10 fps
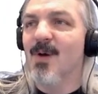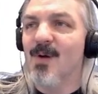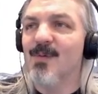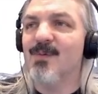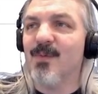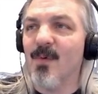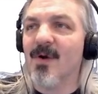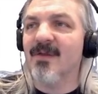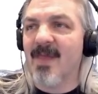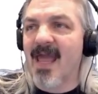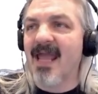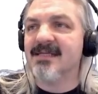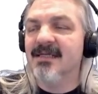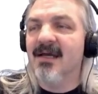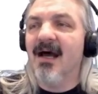fork
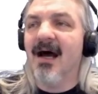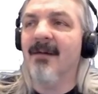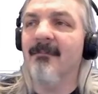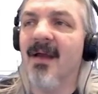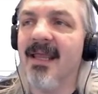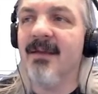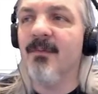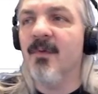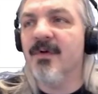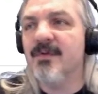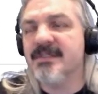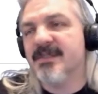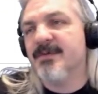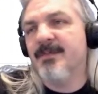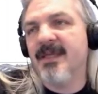that, it would
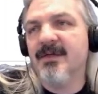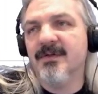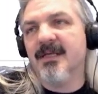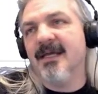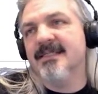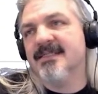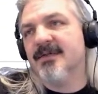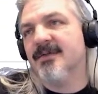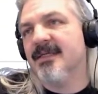also be good. And so